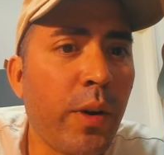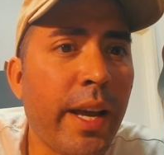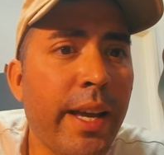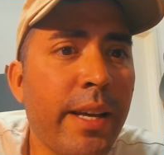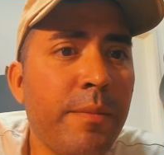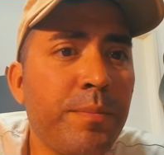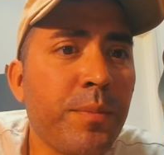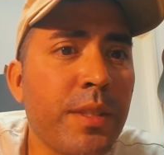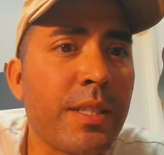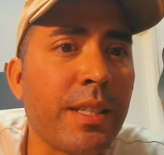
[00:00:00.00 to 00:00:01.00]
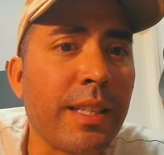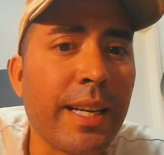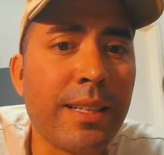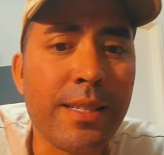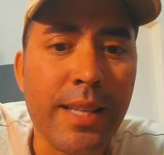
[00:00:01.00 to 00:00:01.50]
ahead and
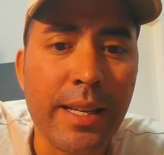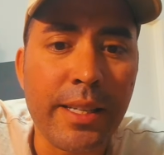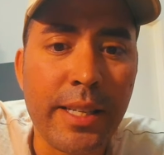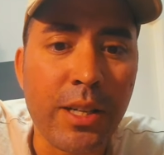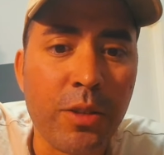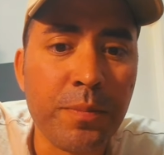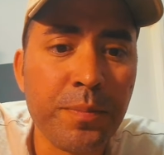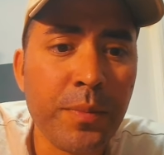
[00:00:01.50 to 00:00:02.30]
select Ascend here.